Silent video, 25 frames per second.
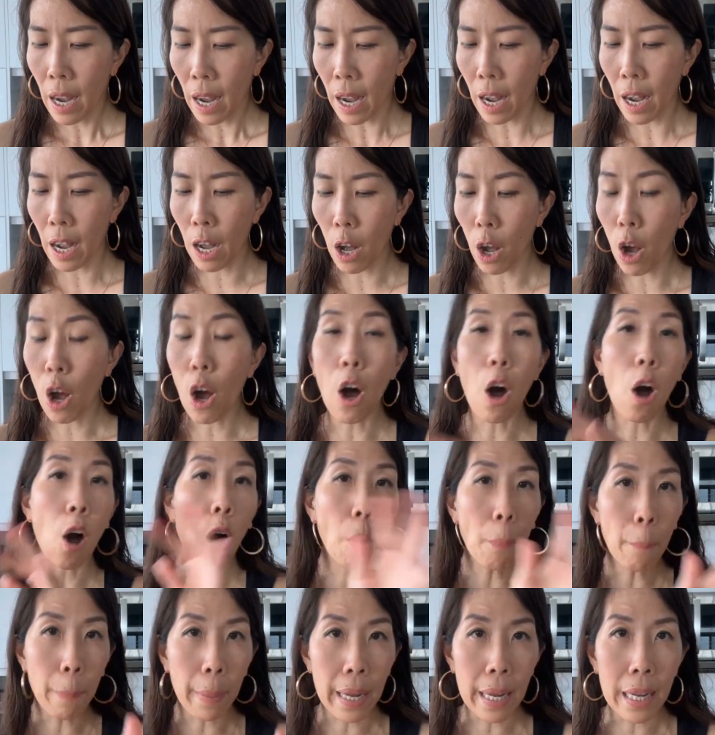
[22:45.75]

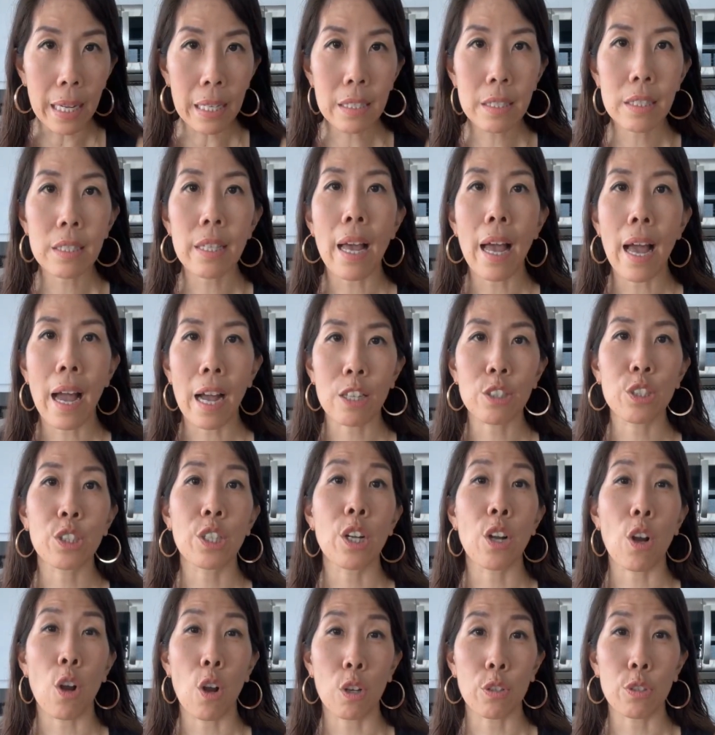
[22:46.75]
All beans
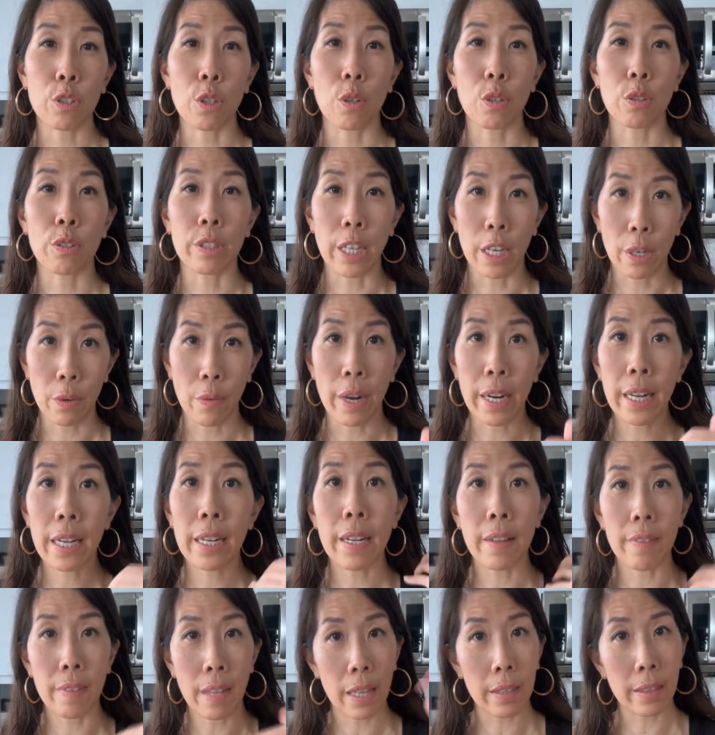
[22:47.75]
actually are also
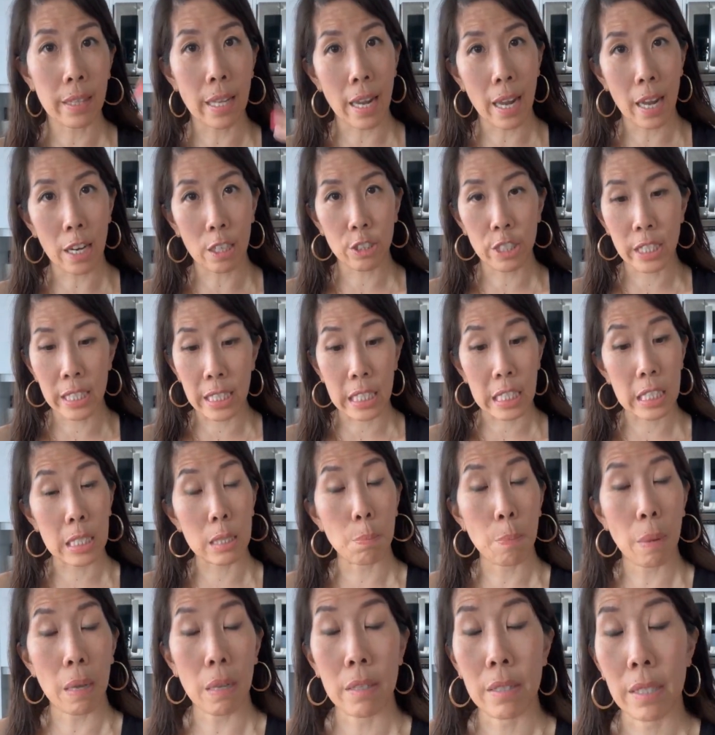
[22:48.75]
diuretic in that they actually
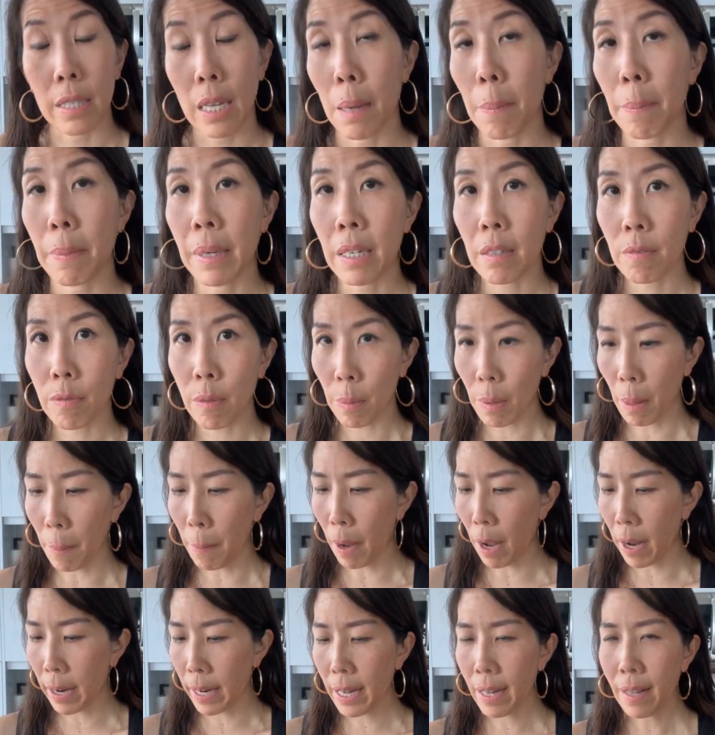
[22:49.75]
dispel dampness from the
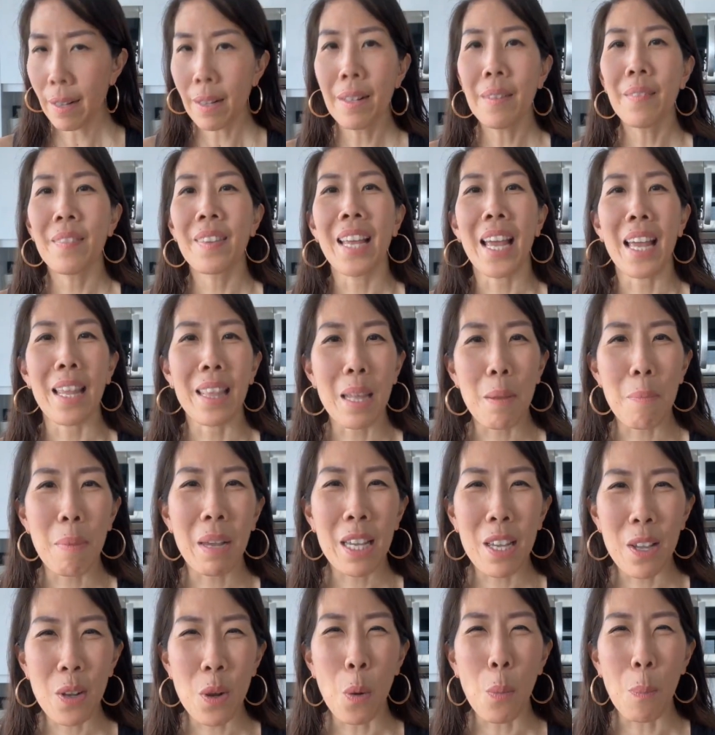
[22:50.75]
body and they
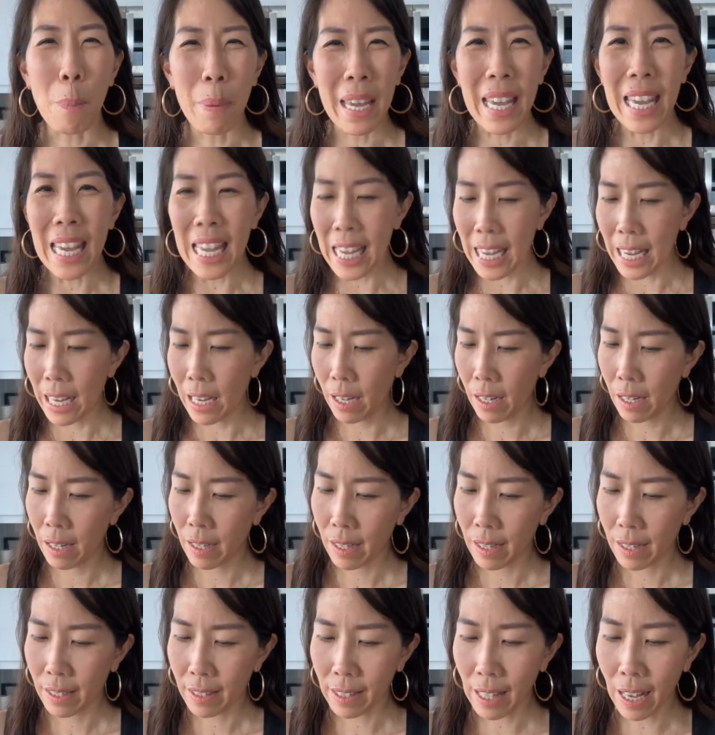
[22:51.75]
make you go pee.
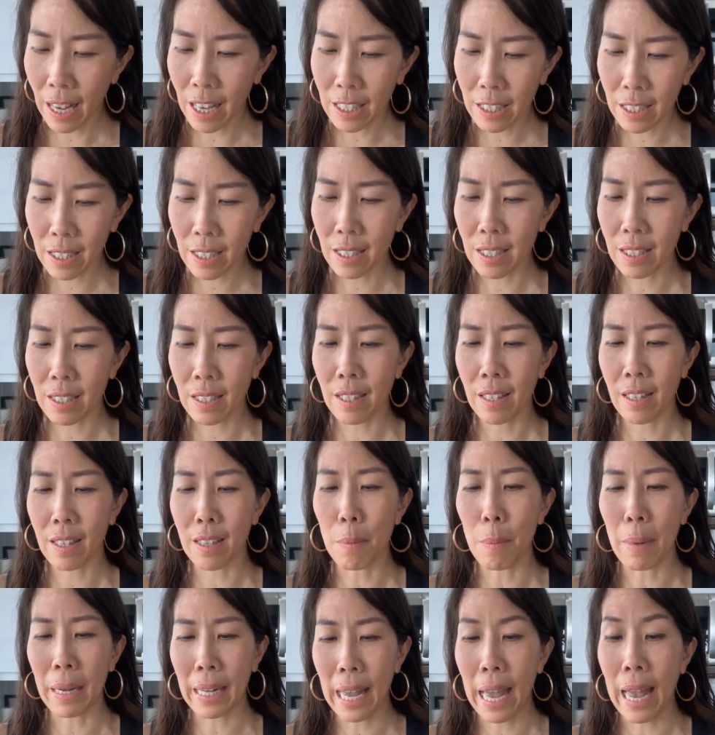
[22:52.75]
That's
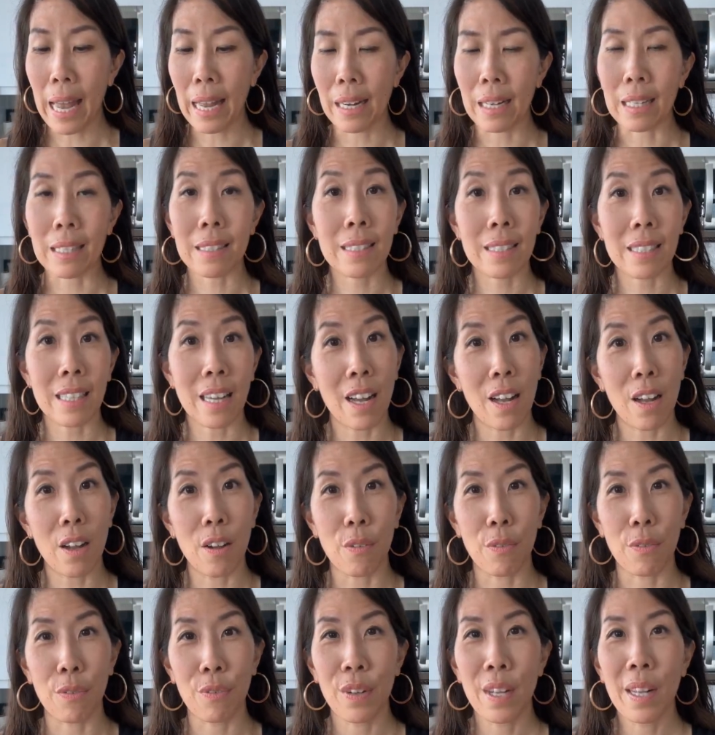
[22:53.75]
the mechanics
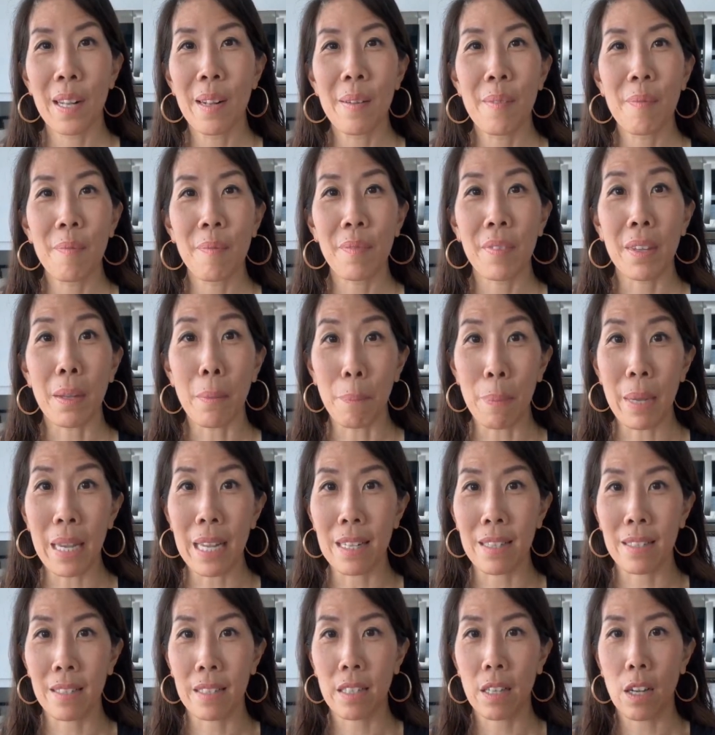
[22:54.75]
of
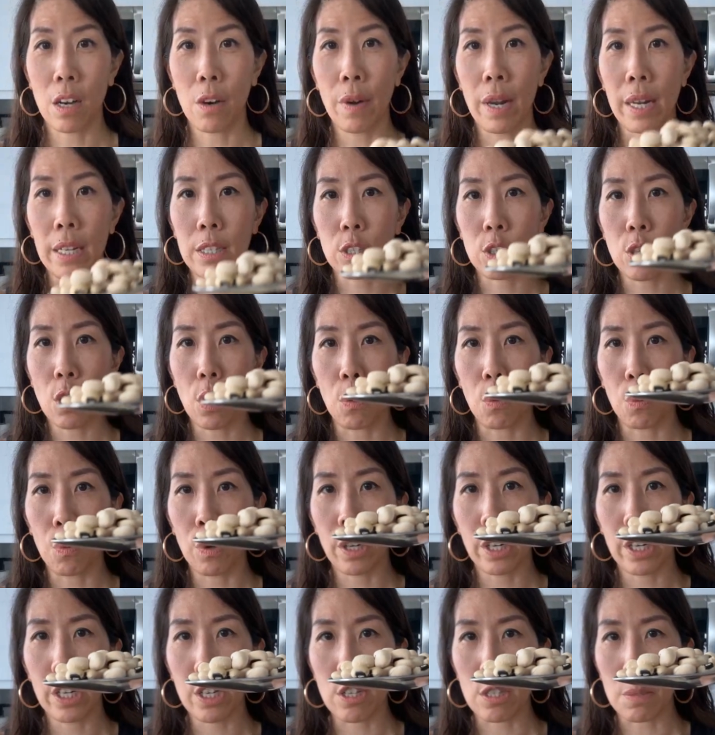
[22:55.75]
beans. All right, so
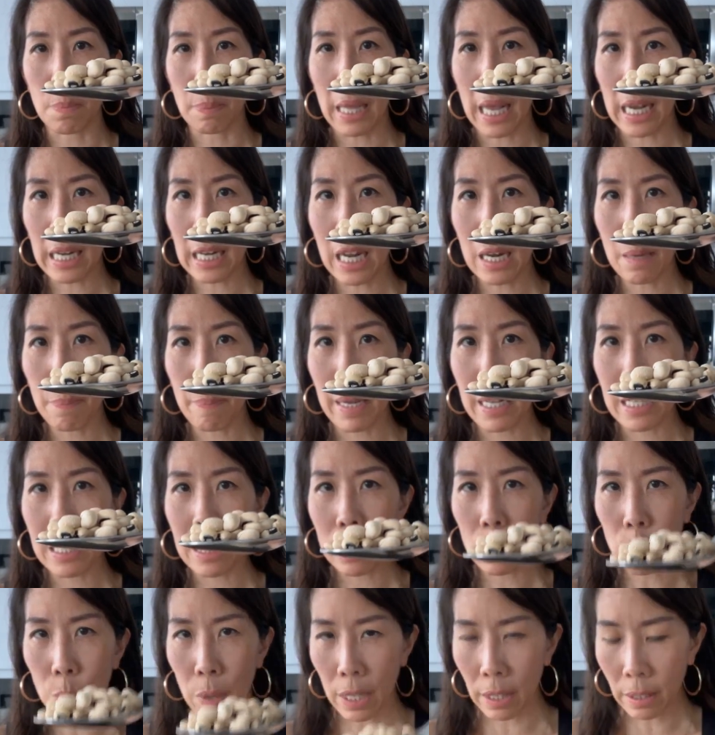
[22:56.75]
we're gonna use black-eyed beans
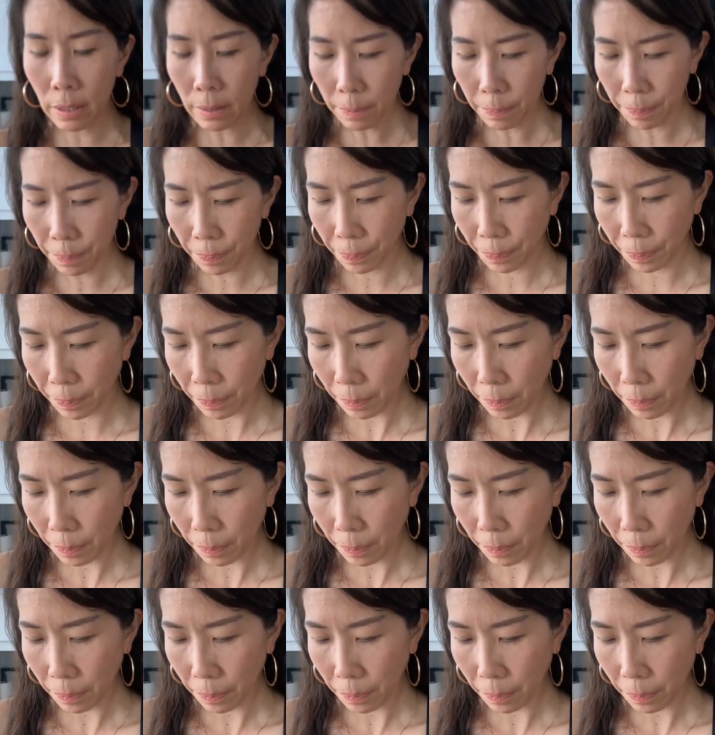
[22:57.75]
as well.